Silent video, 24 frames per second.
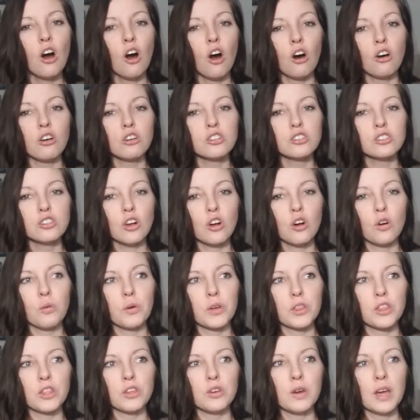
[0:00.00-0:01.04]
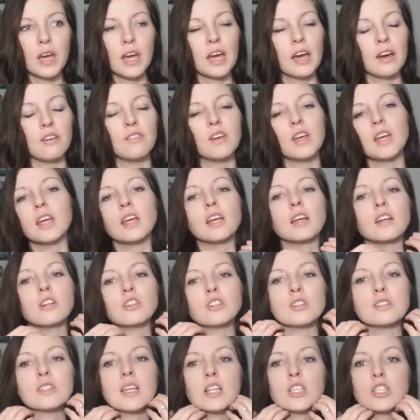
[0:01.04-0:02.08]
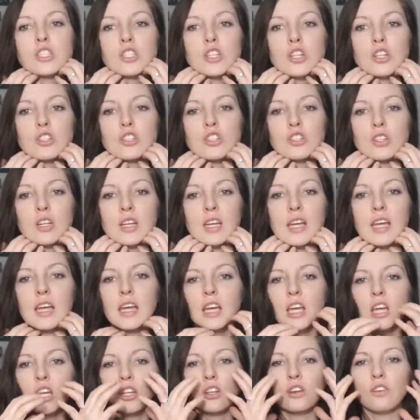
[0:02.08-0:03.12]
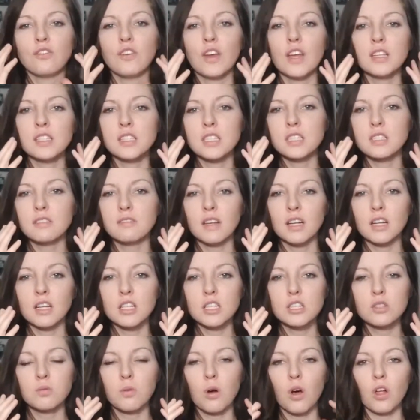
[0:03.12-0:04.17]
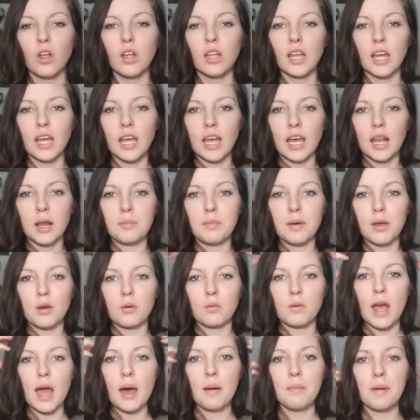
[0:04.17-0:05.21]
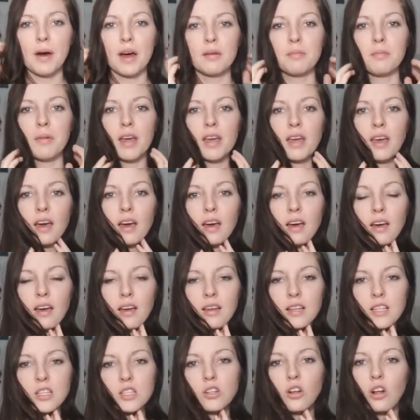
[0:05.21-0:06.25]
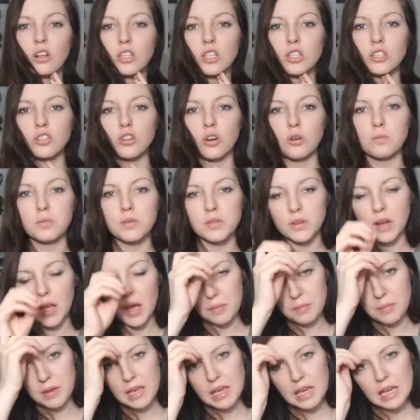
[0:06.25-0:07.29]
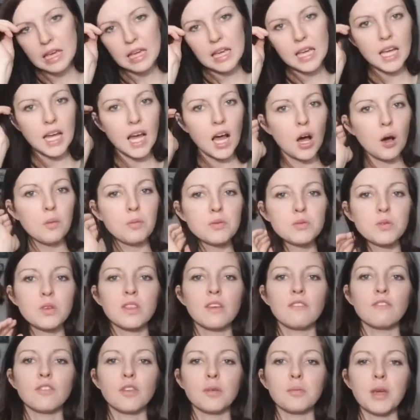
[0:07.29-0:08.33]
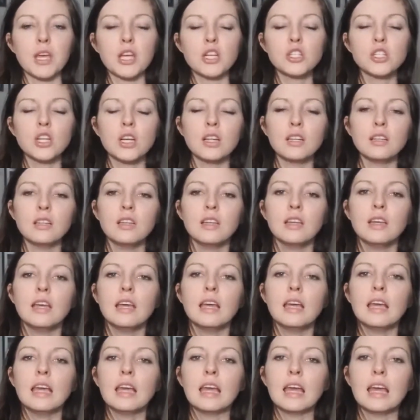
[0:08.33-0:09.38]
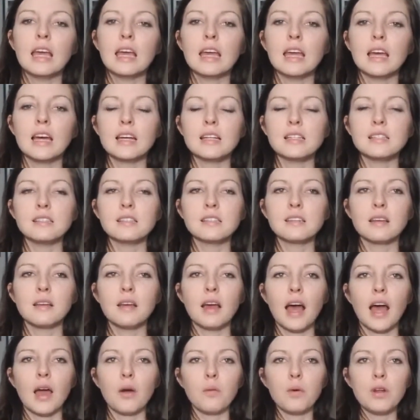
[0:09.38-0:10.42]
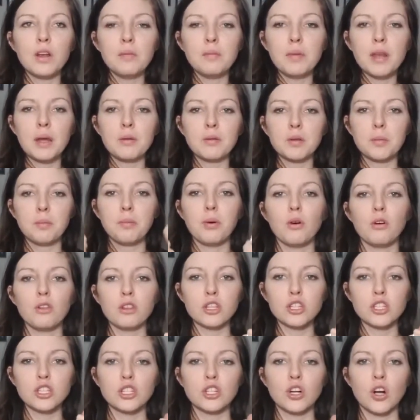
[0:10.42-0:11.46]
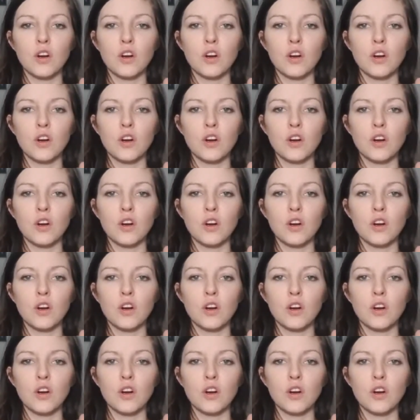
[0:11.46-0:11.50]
Also, with you having just had surgery, your face is very swollen. I had a big wrap on my head. It's called a Jopes wrap. It helps with inflammation. And I wouldn't have been able to pull the shirt